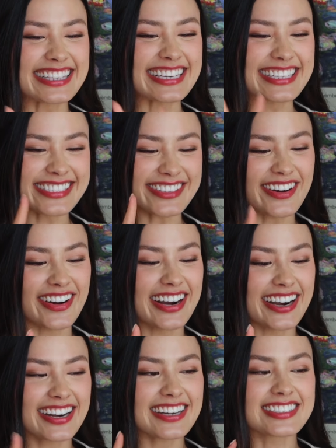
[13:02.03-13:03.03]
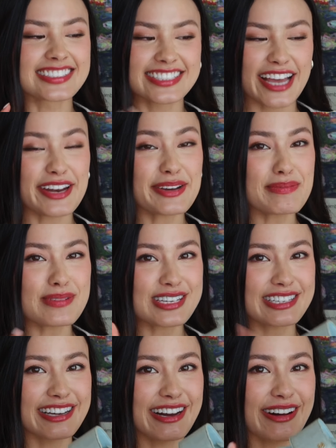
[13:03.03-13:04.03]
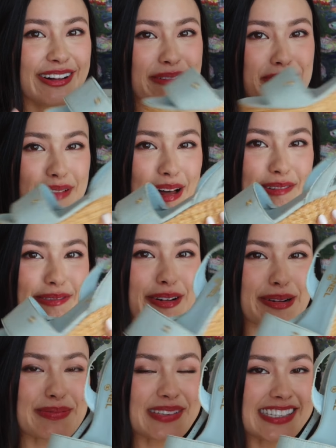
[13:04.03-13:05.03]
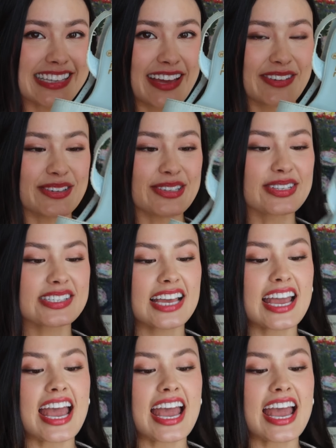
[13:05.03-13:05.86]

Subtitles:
These are denim Chanel platform sandals,